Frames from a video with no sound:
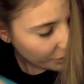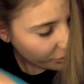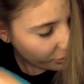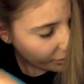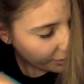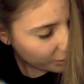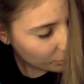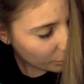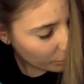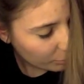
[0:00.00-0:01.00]
than I could
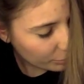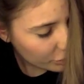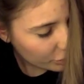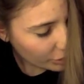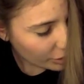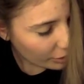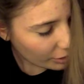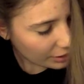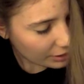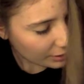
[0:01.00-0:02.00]
probably show you.
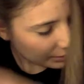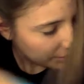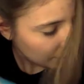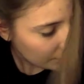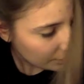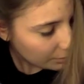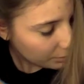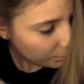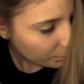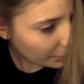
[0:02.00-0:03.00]

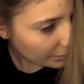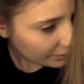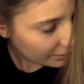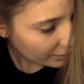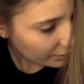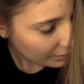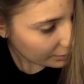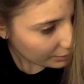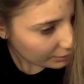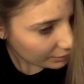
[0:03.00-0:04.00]
But
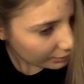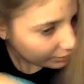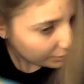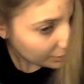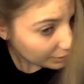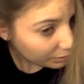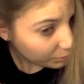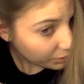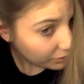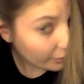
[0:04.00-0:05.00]
in the
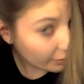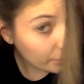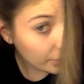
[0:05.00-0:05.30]
meantime,